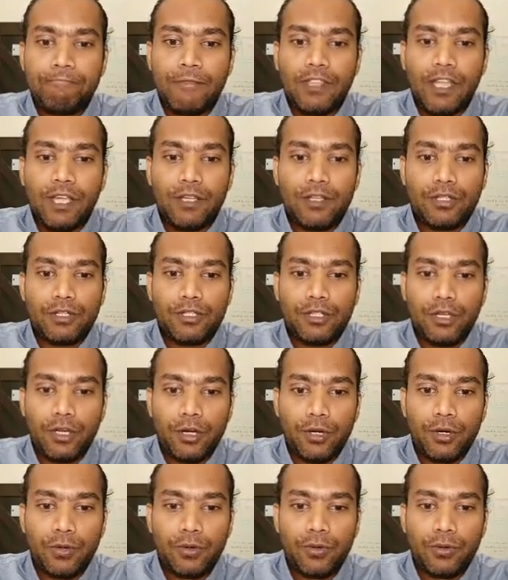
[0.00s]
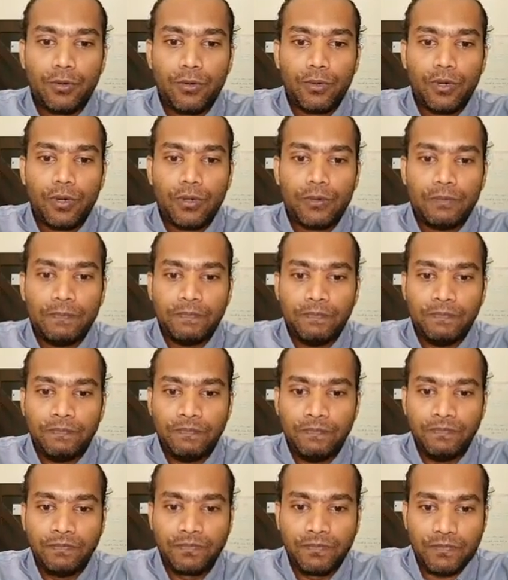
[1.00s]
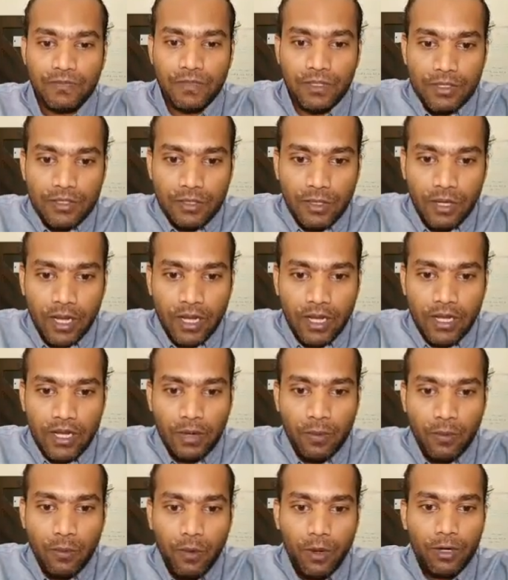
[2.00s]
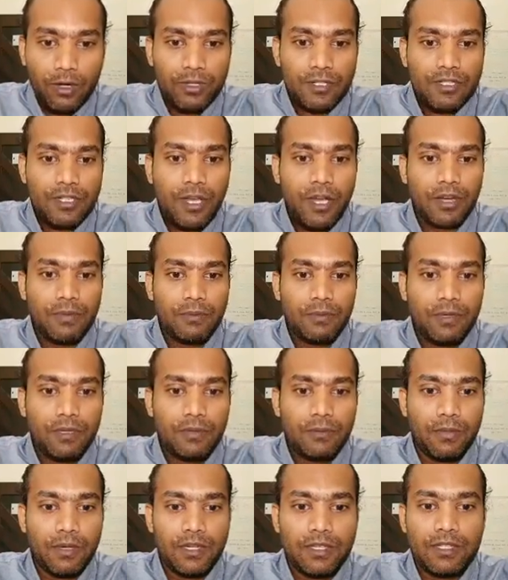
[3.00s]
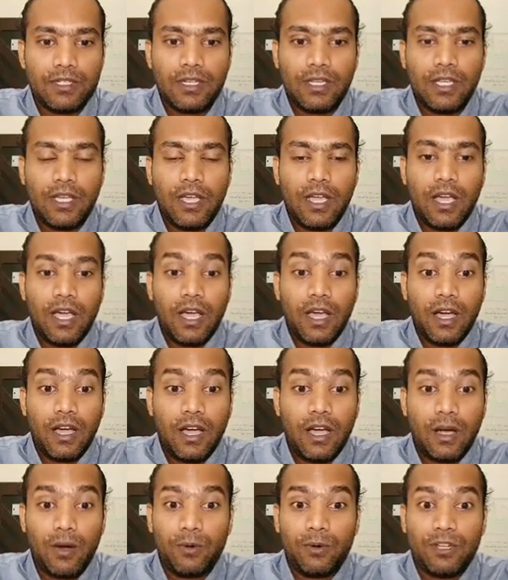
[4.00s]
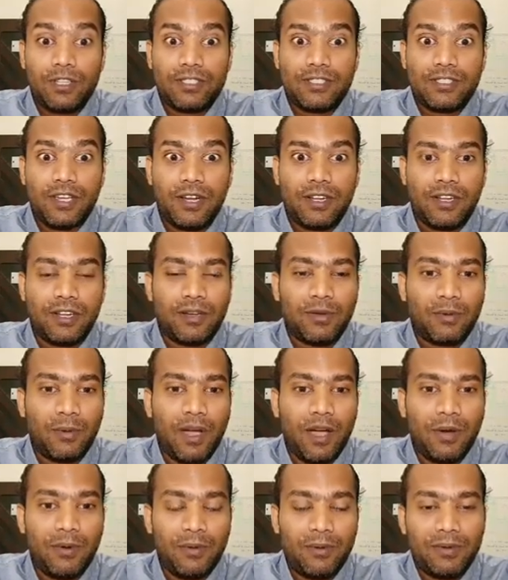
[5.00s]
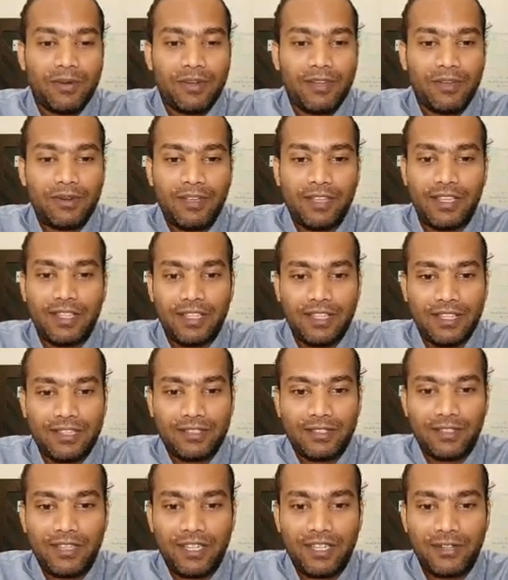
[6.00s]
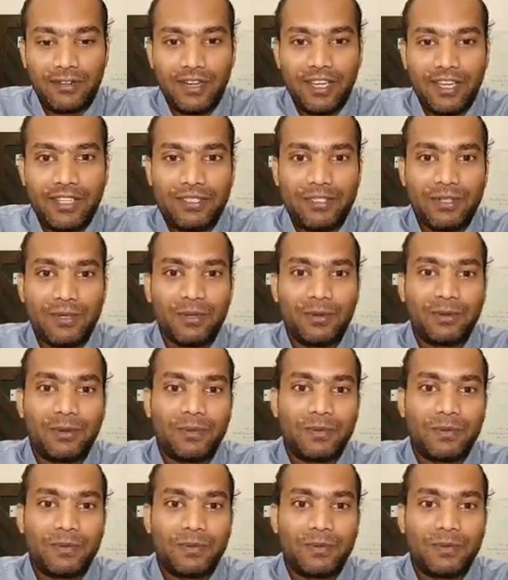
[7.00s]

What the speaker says: So so I want to start BMS. How would I start it? Wow. Okay, that's really great. So